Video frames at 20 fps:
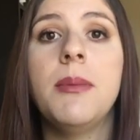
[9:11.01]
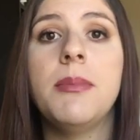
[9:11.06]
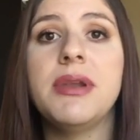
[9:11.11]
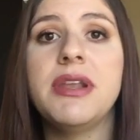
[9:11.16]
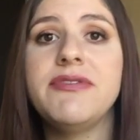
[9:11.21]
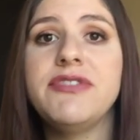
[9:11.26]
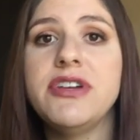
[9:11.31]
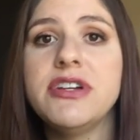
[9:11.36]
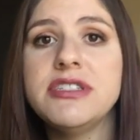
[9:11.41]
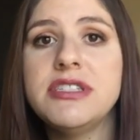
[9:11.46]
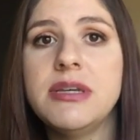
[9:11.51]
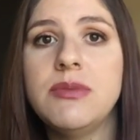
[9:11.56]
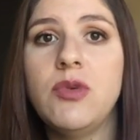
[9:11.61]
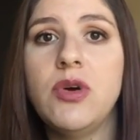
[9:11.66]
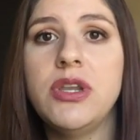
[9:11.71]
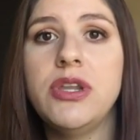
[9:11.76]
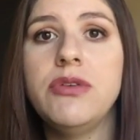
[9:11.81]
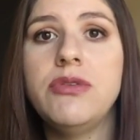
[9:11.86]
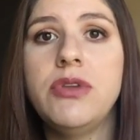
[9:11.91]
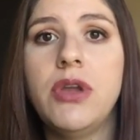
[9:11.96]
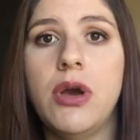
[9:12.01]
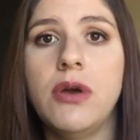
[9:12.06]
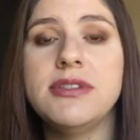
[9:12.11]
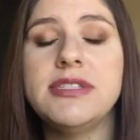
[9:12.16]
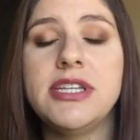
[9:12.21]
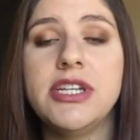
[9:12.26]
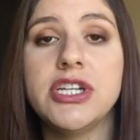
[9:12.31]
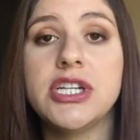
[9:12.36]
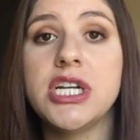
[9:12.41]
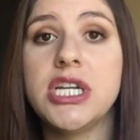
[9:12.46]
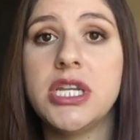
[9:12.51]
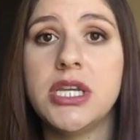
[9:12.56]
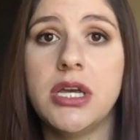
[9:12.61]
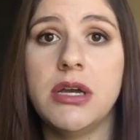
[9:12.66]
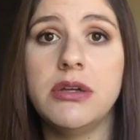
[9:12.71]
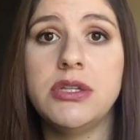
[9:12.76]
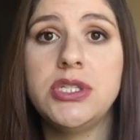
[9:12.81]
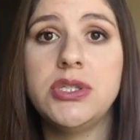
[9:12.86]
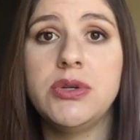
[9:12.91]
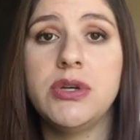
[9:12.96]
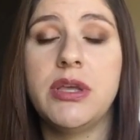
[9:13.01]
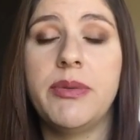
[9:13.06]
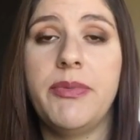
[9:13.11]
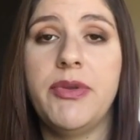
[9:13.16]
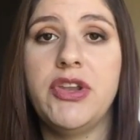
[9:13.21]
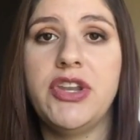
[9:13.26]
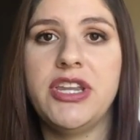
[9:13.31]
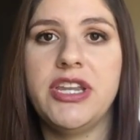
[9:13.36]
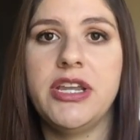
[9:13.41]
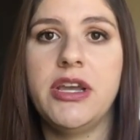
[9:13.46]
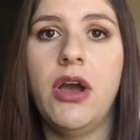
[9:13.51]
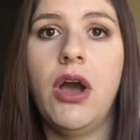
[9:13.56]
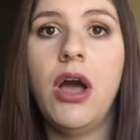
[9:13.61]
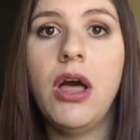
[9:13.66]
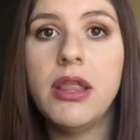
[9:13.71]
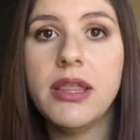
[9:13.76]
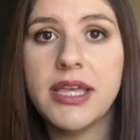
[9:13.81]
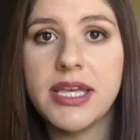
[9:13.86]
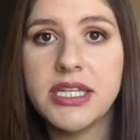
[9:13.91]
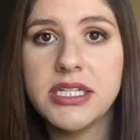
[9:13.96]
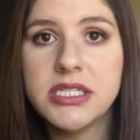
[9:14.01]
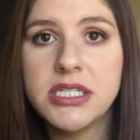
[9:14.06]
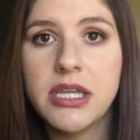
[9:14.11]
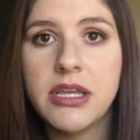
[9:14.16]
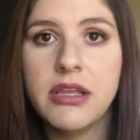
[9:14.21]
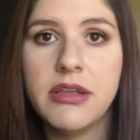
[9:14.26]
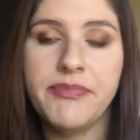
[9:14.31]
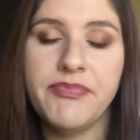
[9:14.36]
But if you're someone who knows that you're going to go to a community college